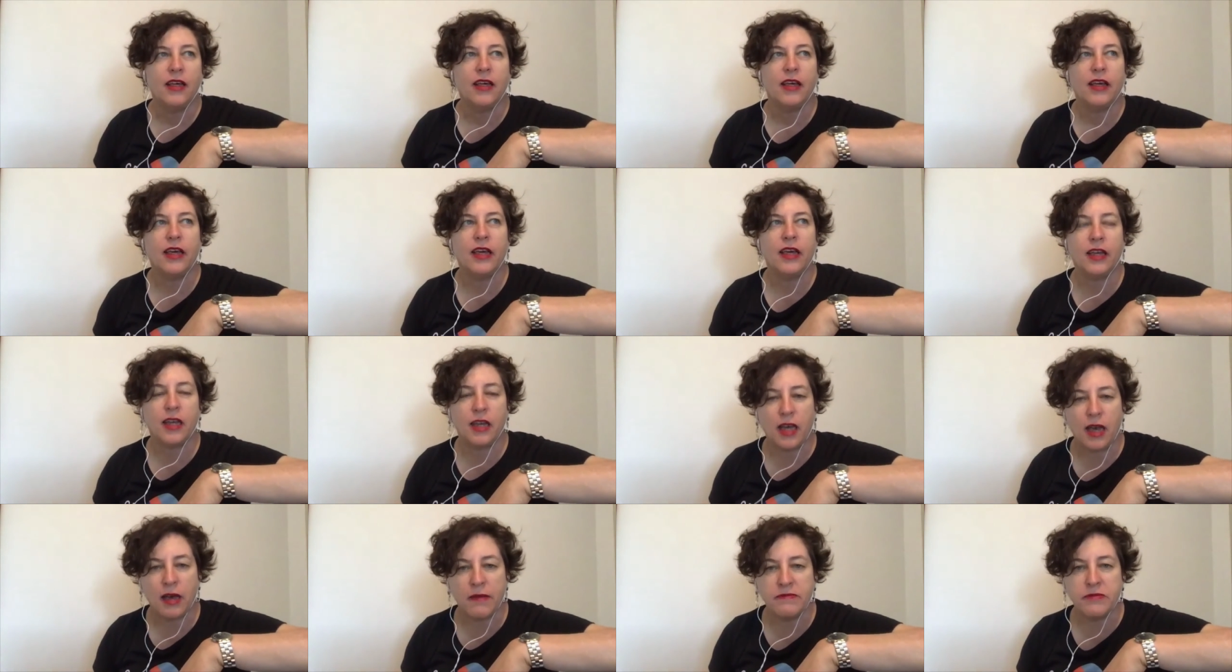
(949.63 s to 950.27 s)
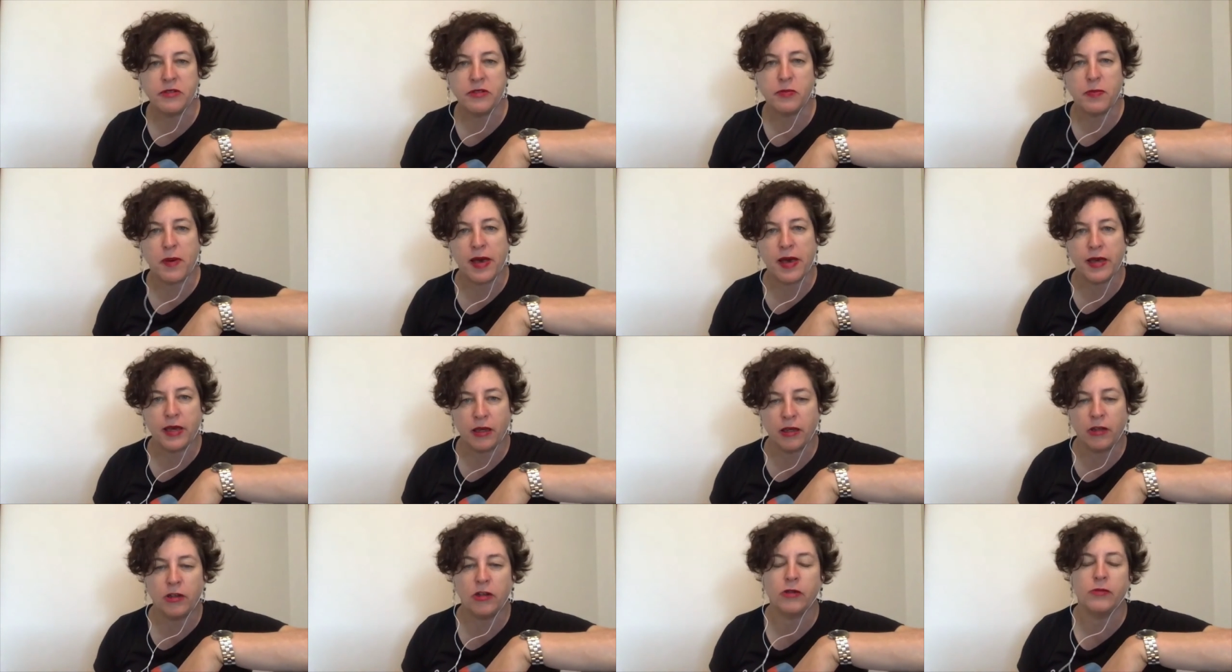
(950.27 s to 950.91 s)
it comes by
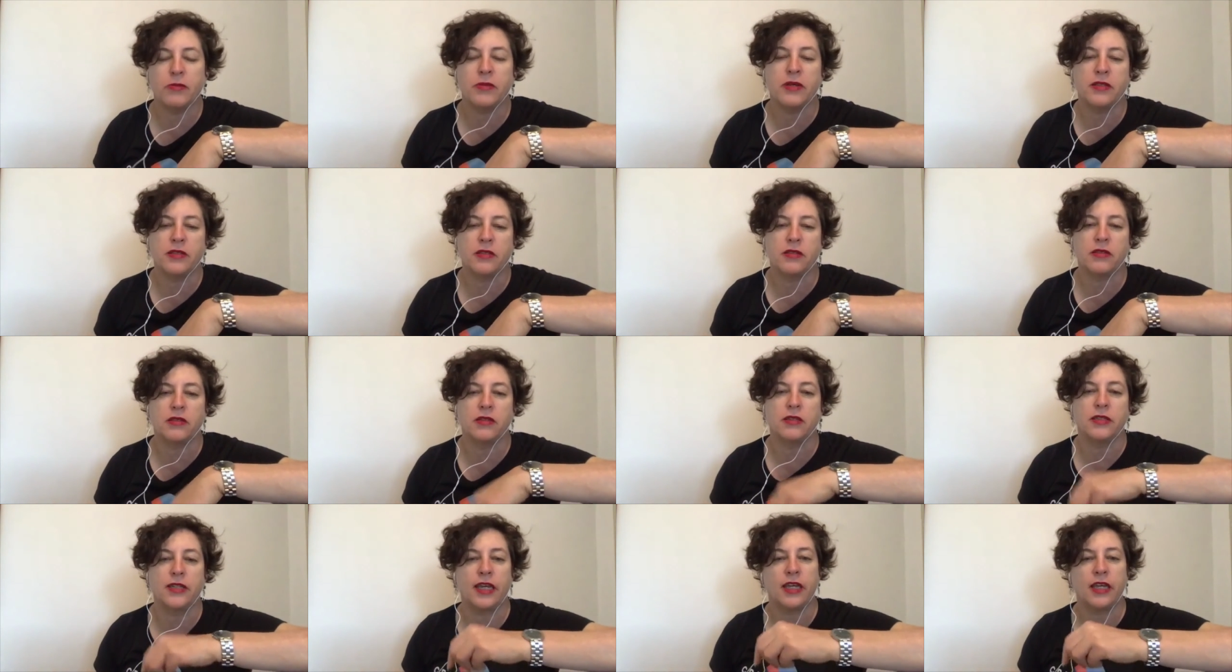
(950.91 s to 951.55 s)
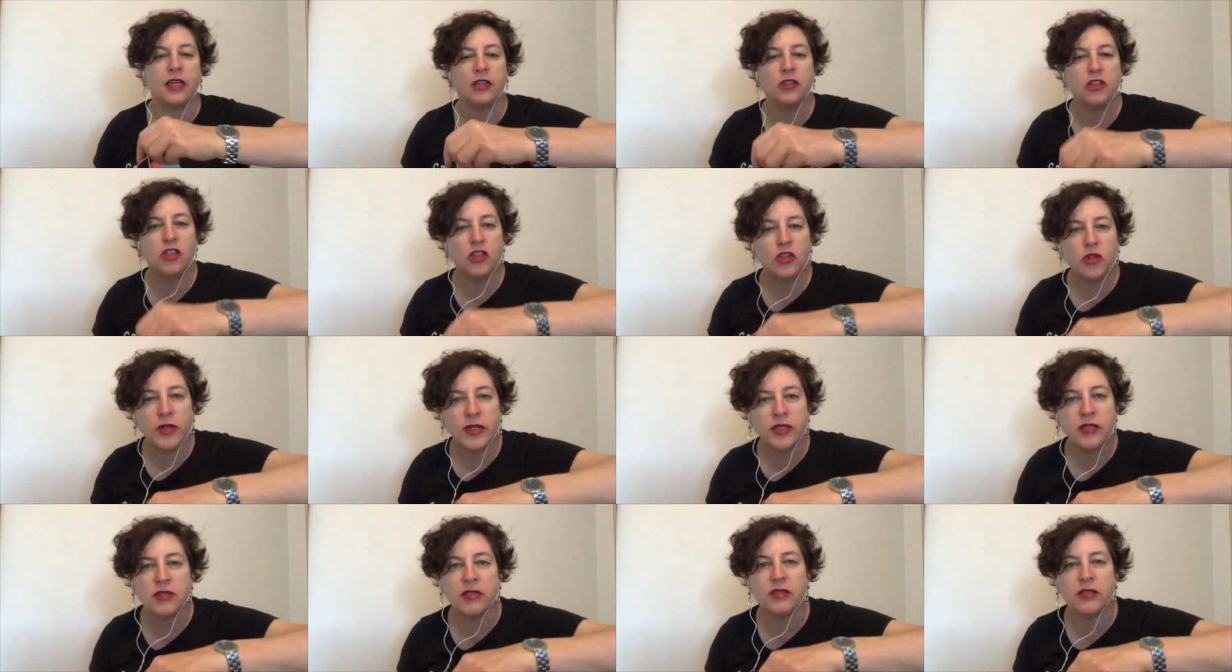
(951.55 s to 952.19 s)
increments and taking
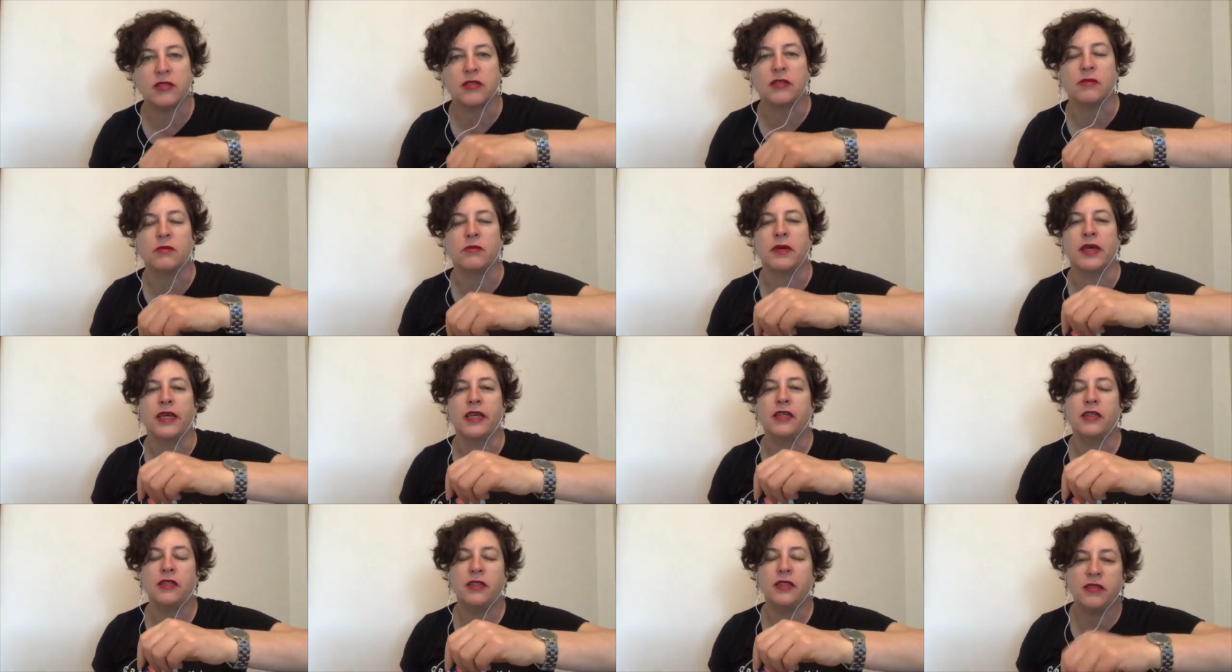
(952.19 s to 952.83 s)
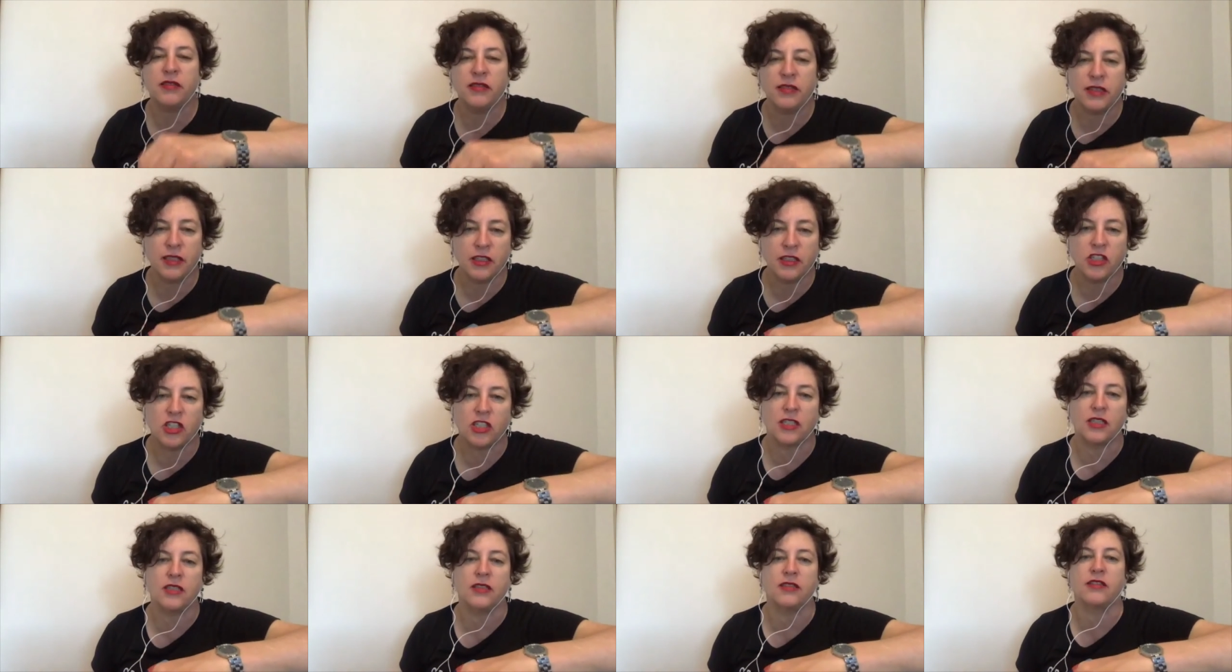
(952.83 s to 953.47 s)
choices and making
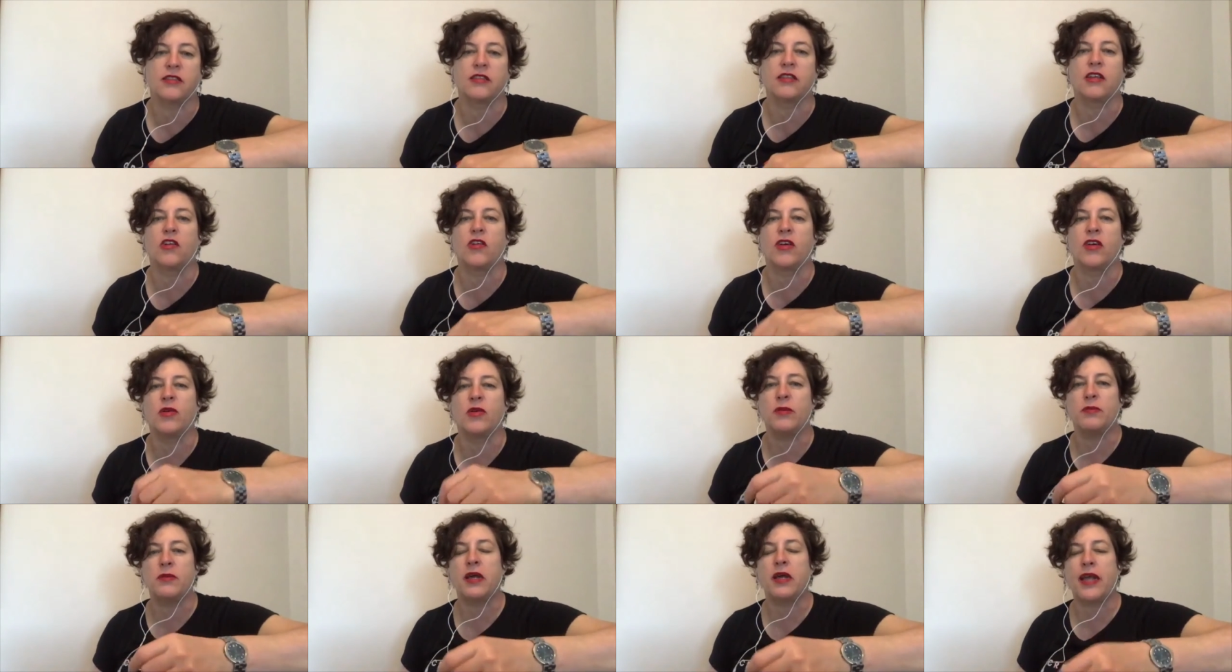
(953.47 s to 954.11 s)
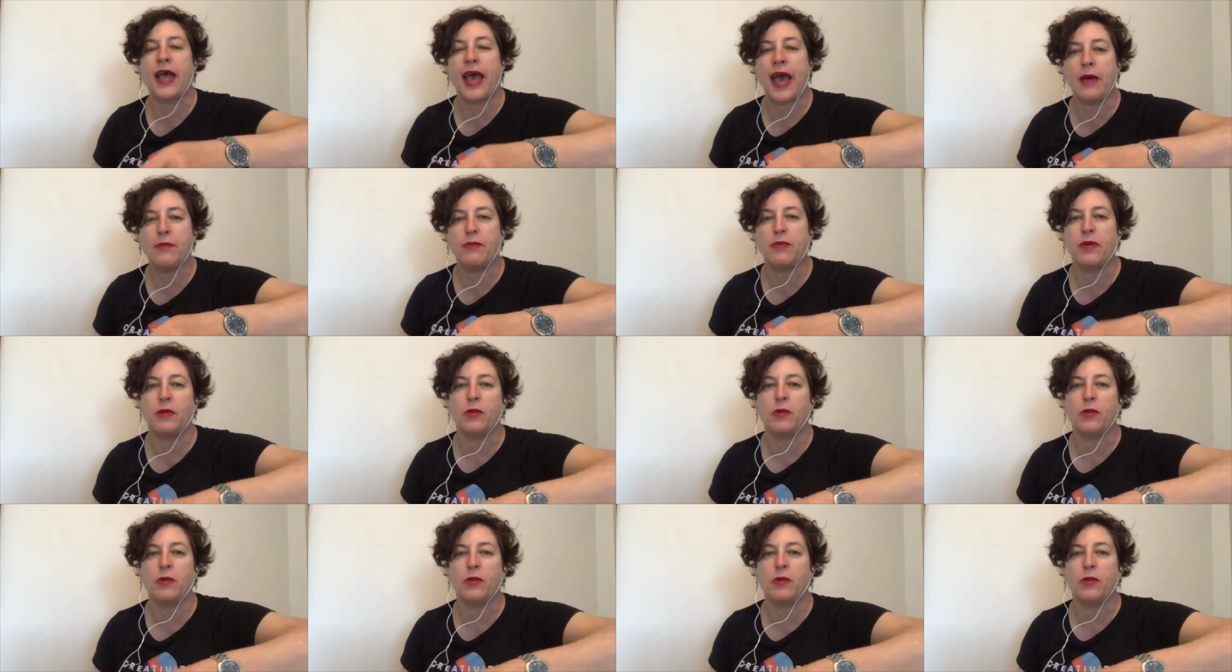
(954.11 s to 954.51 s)
decisions and going, oh, I'm not happy.